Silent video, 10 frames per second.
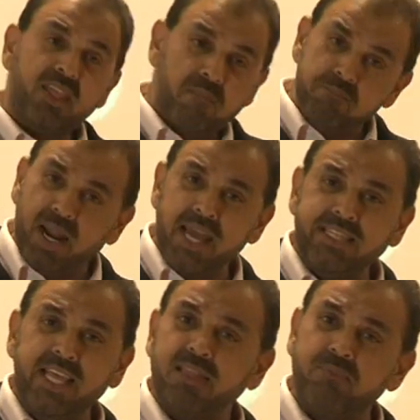but I
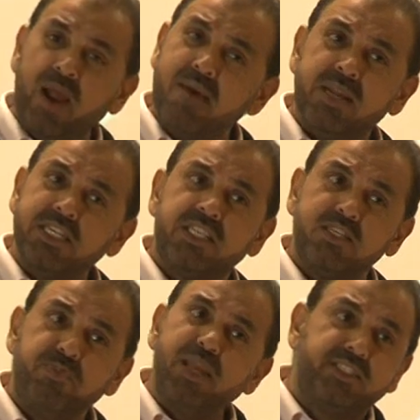think the Prime Minister
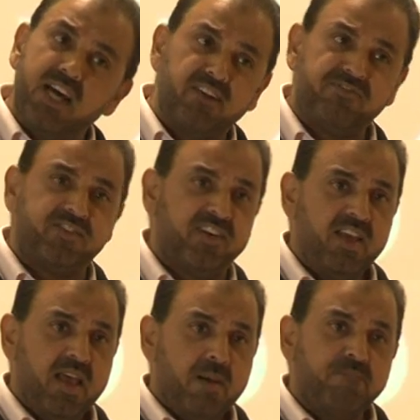is being tough
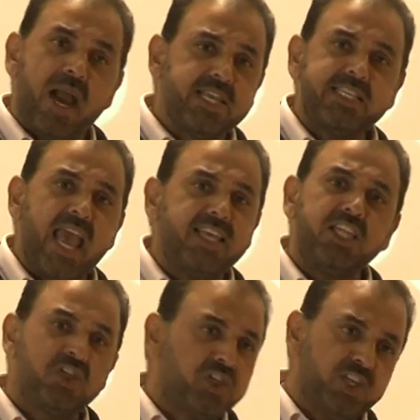by saying
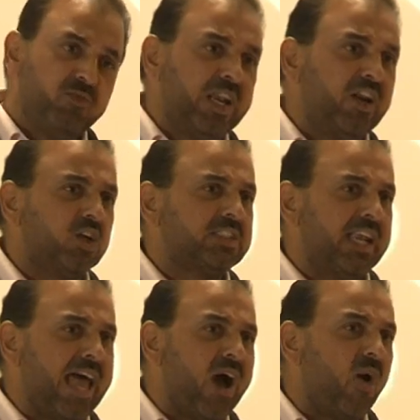that she will not
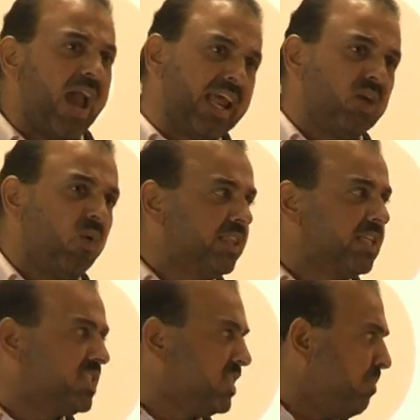allow anyone.
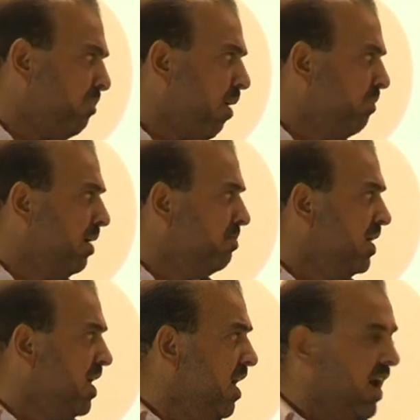This is a problem
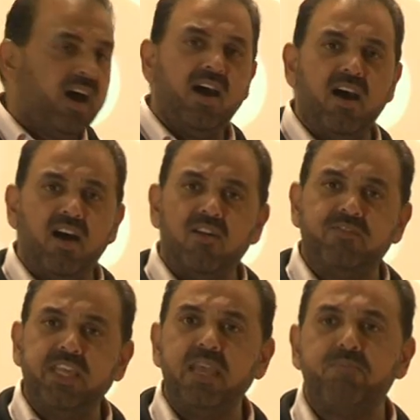
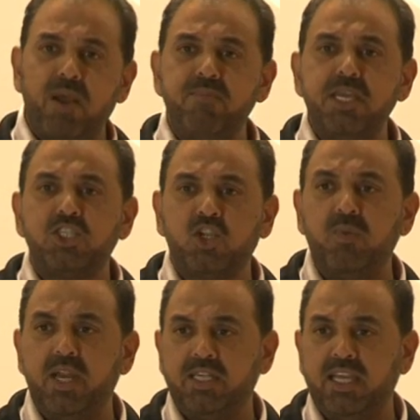of the Burmese
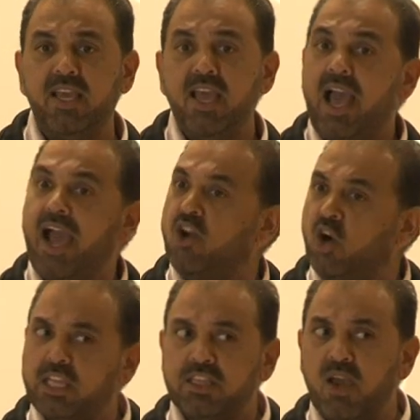community. I
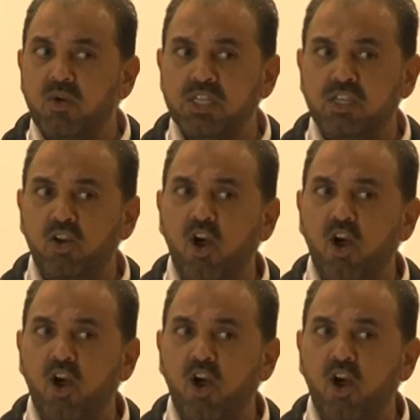know that there was,